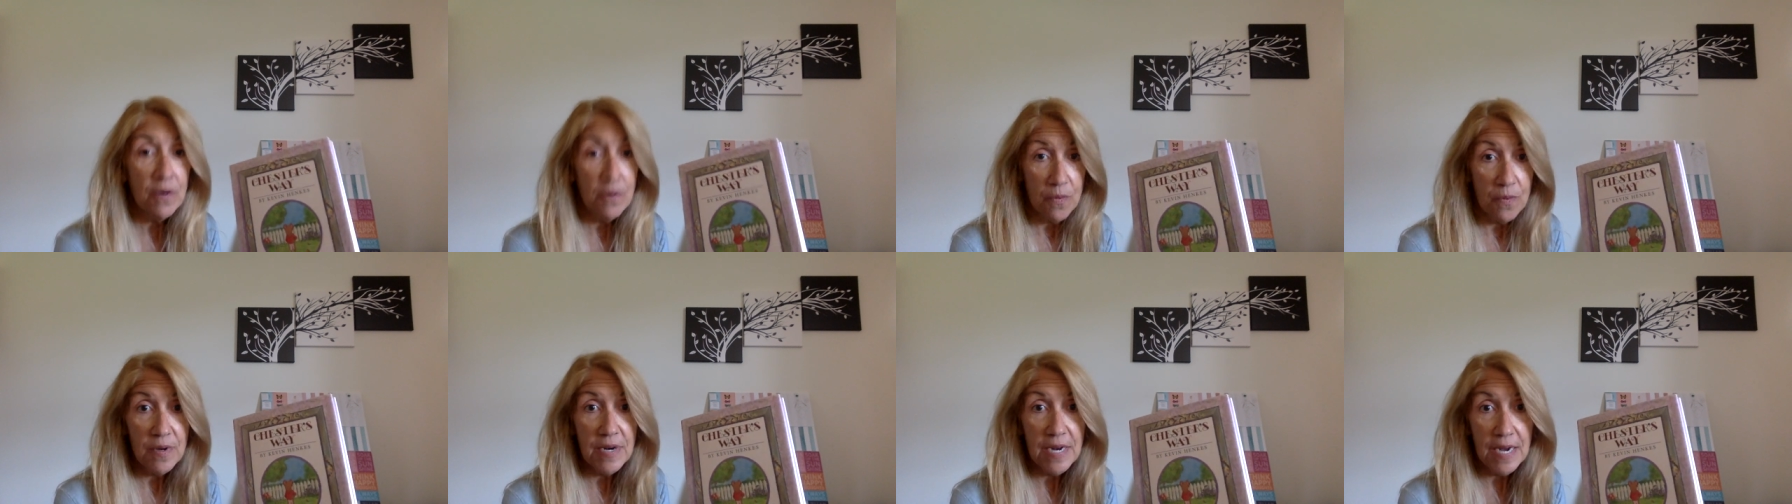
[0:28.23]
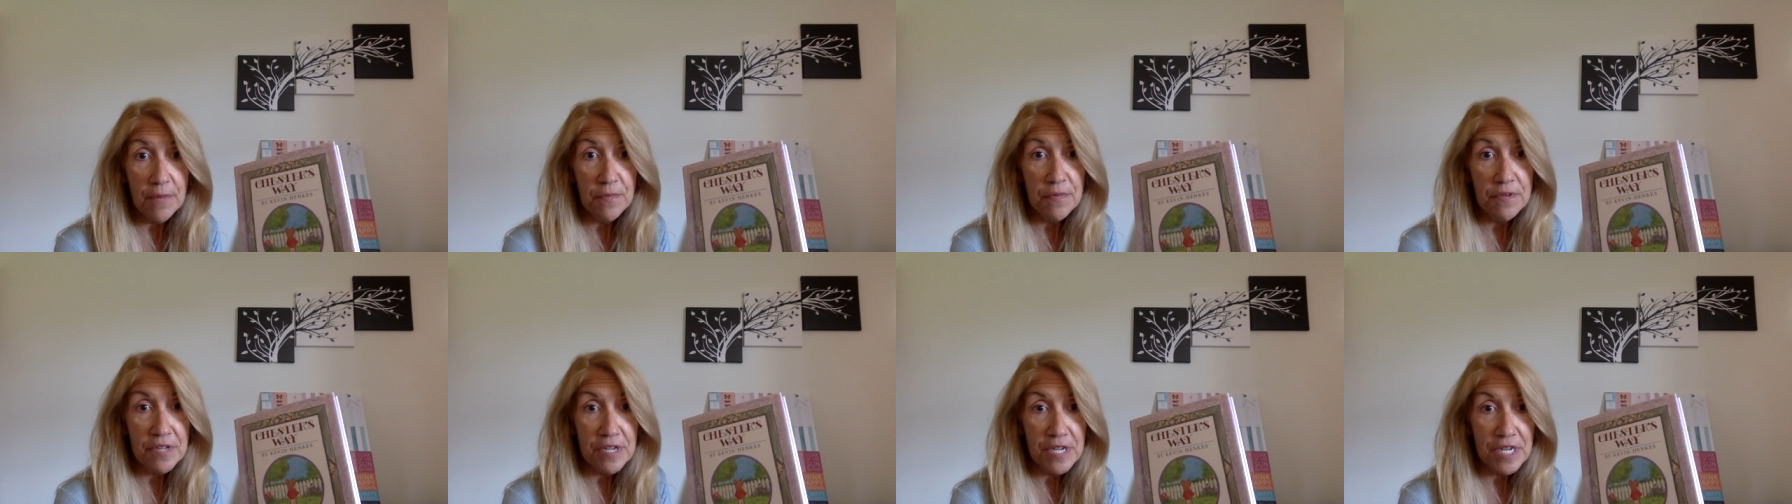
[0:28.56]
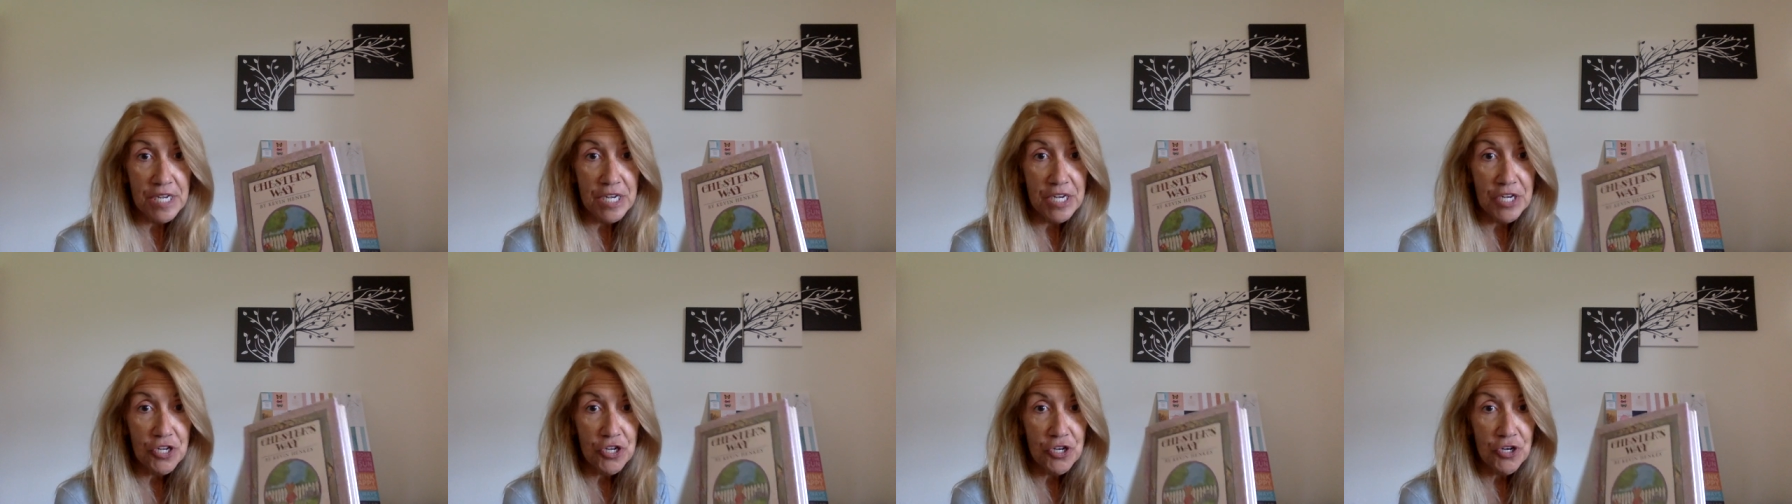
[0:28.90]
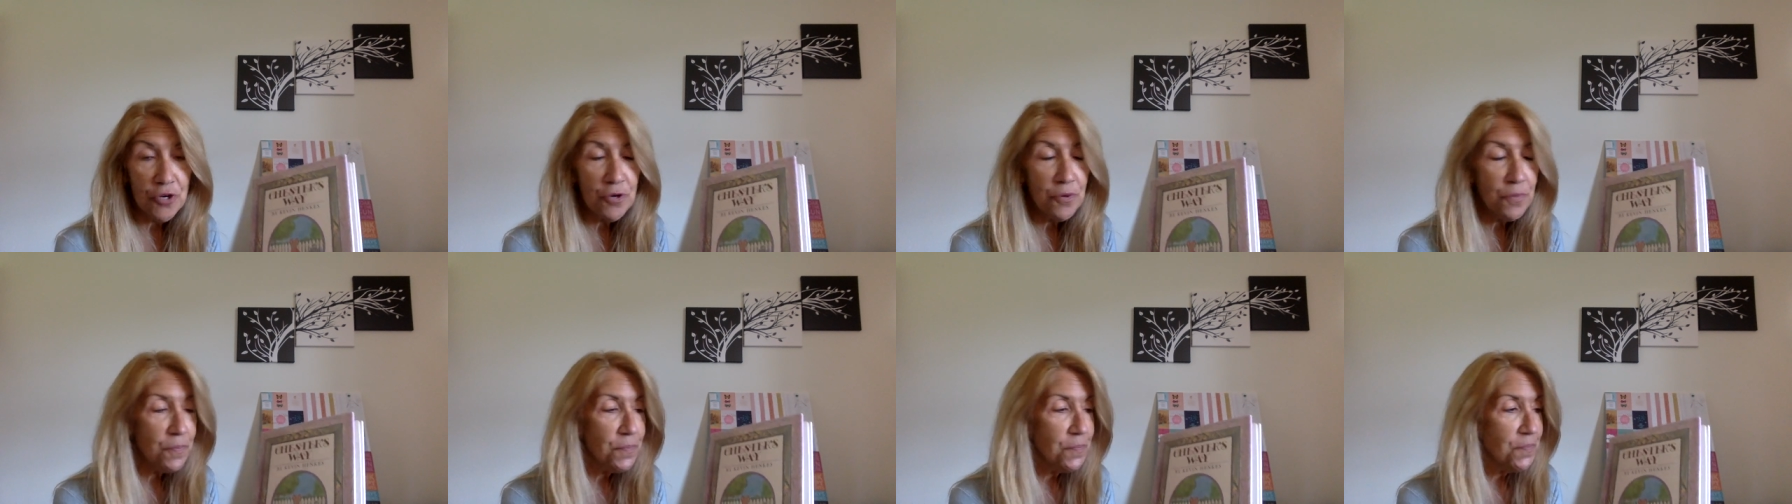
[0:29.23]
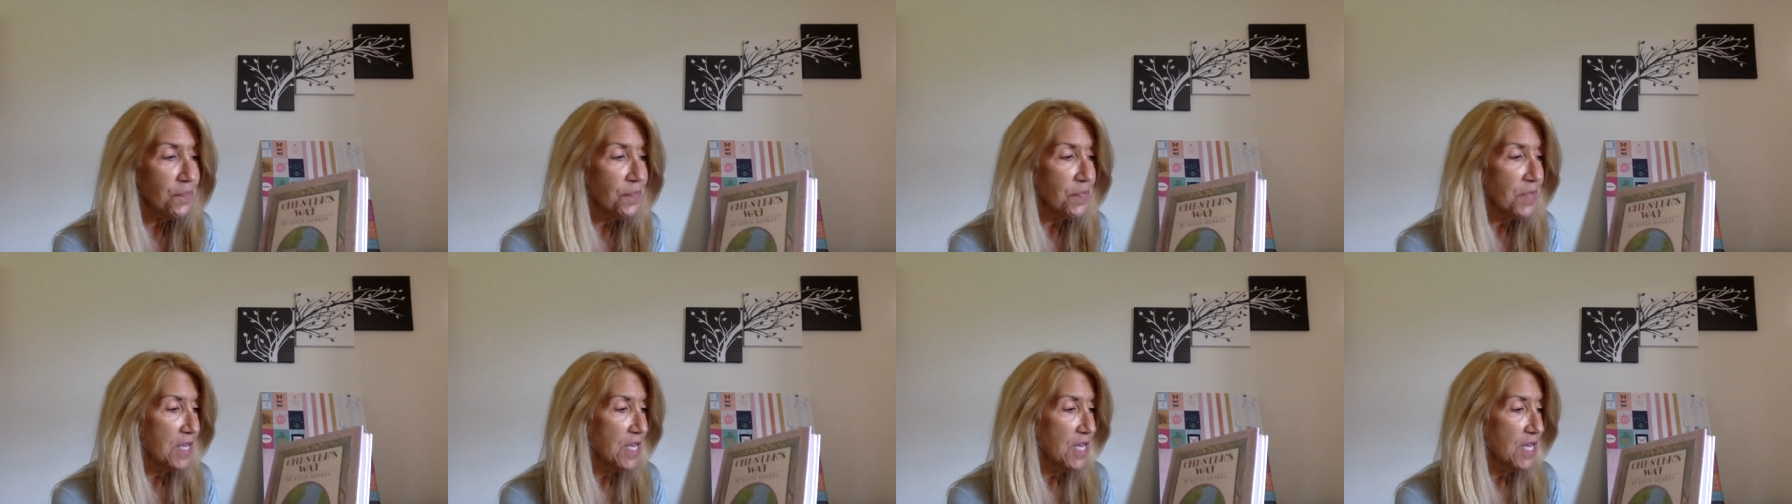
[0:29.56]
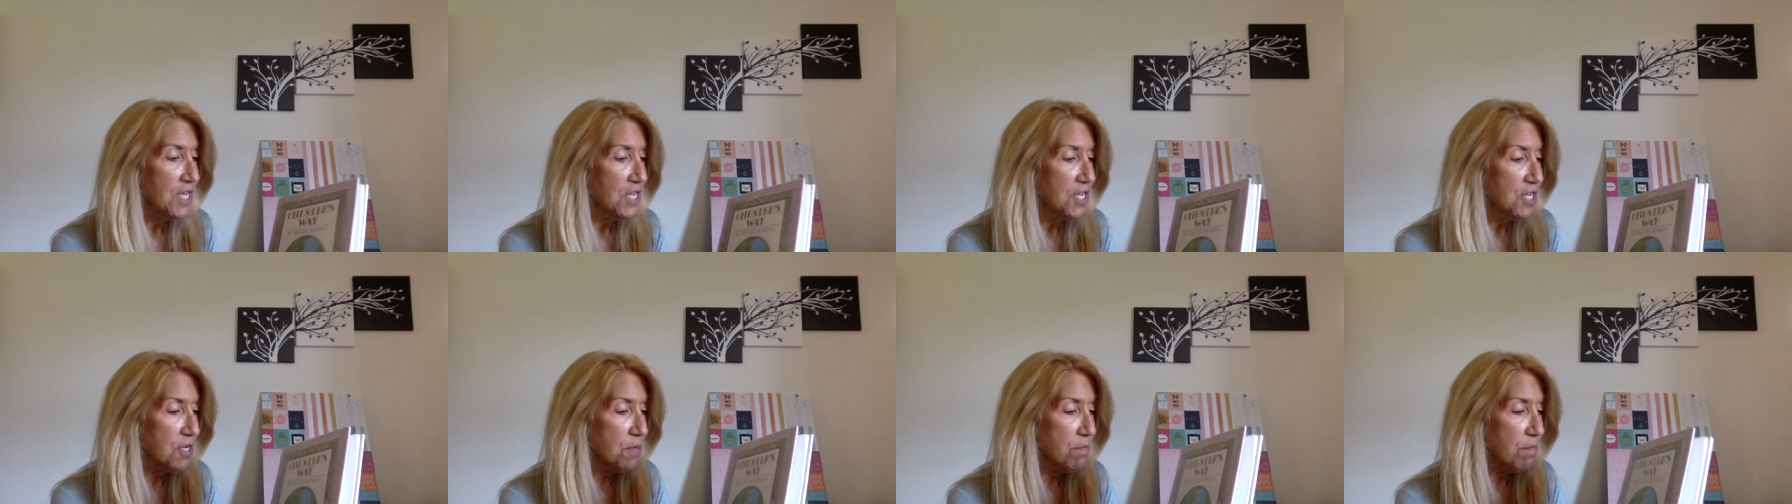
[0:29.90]
when I was a teacher
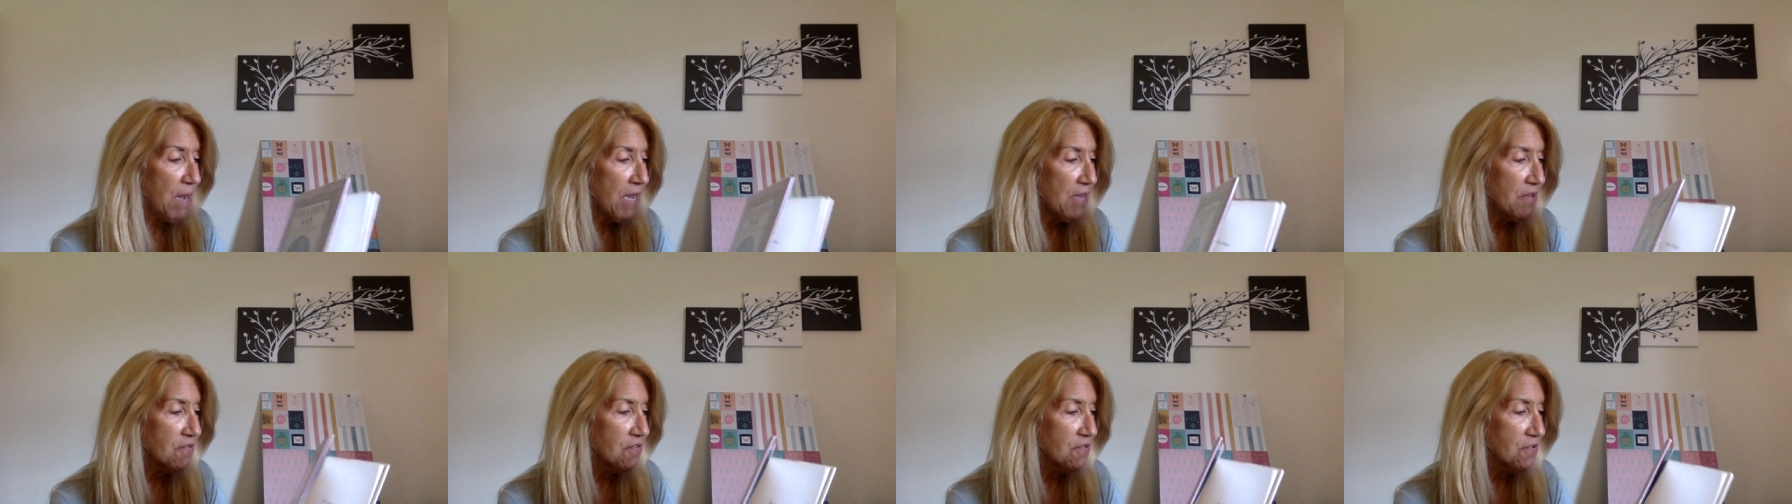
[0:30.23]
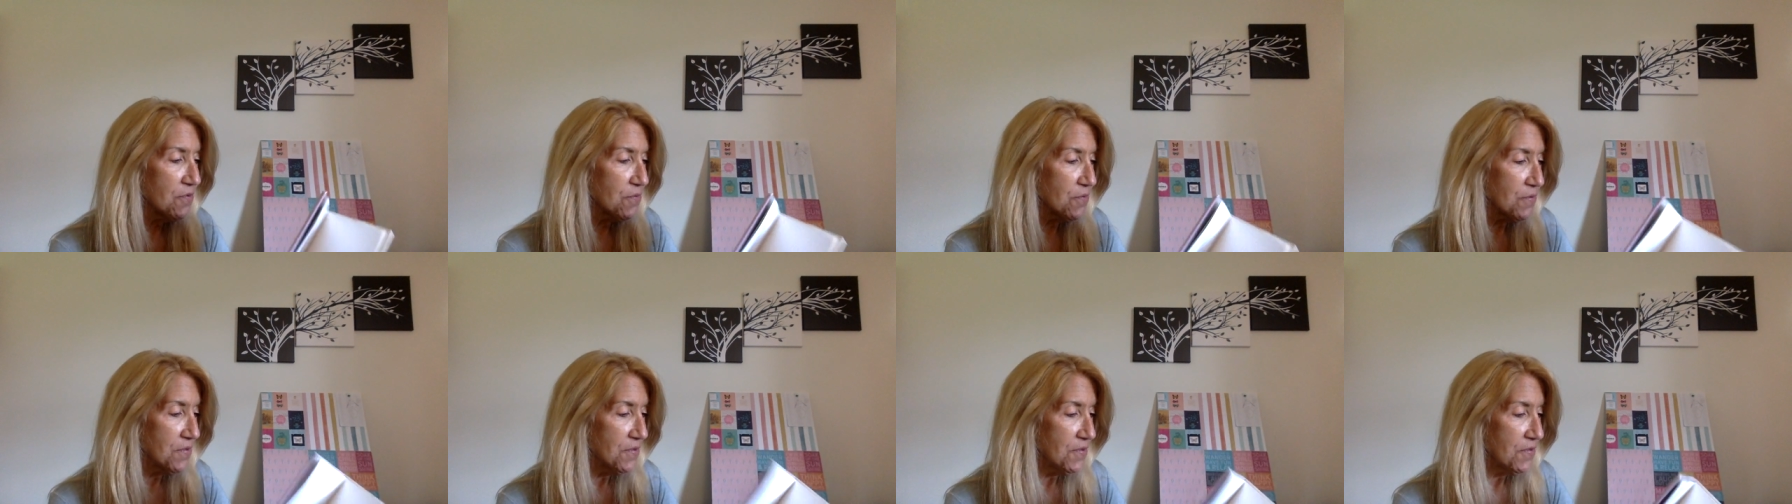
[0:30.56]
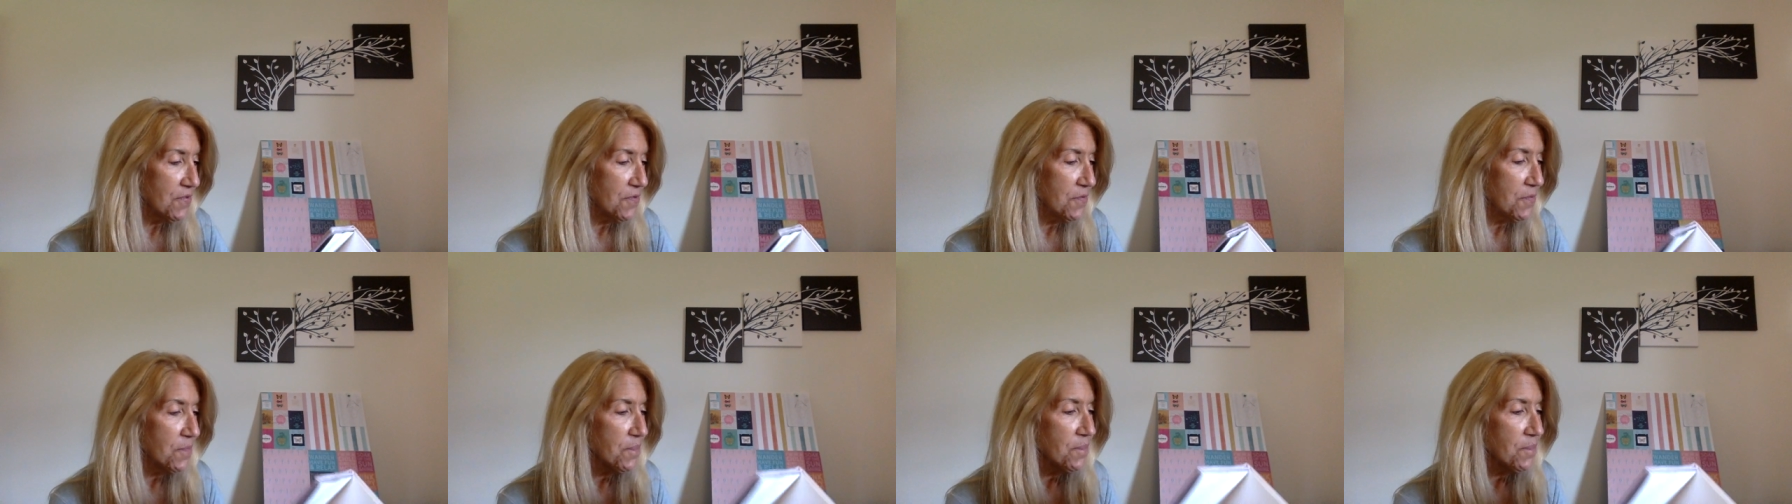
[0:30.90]
to my students.